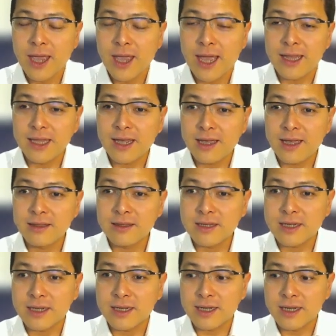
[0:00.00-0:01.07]
And then
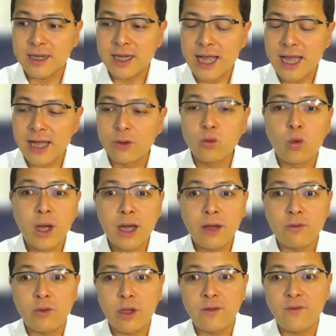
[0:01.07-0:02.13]

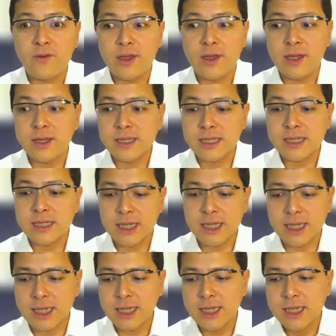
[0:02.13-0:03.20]
Anwar with his
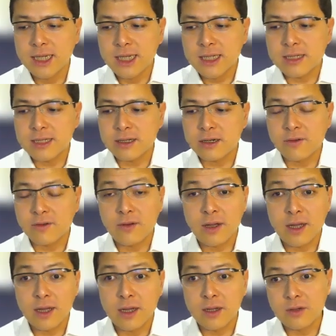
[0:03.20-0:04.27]
sort of
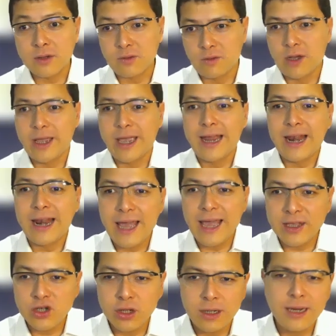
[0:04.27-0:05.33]
well,
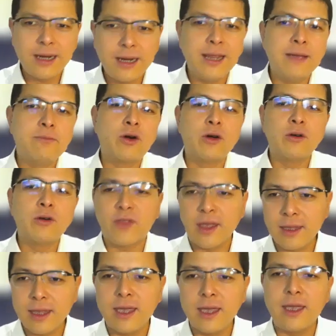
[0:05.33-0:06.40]
allegedly liberal
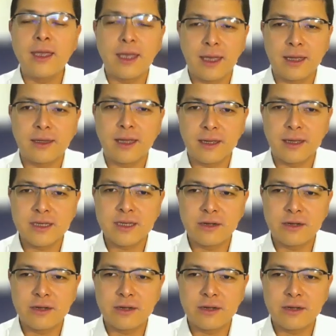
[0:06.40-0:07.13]
thinking and so